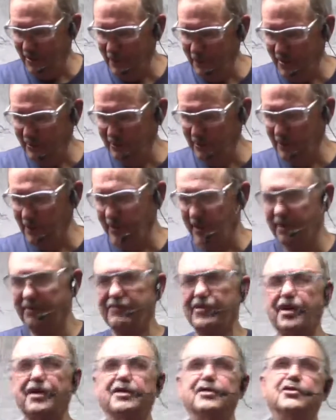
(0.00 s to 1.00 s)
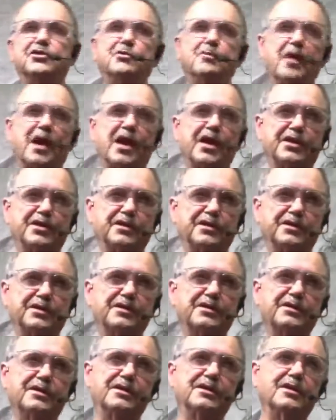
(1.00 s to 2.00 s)
name of it, but I've got a pneumatic
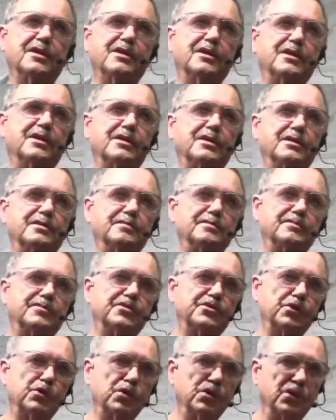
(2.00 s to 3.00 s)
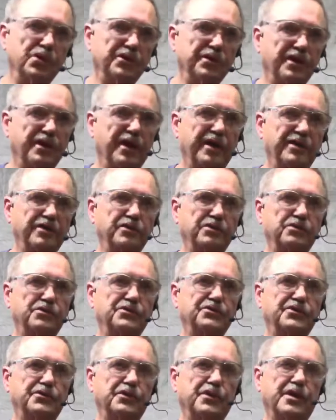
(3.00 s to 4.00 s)
tool that I
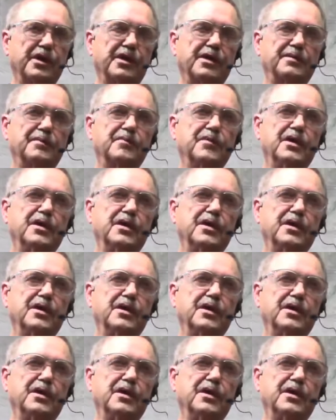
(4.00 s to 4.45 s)
use for that.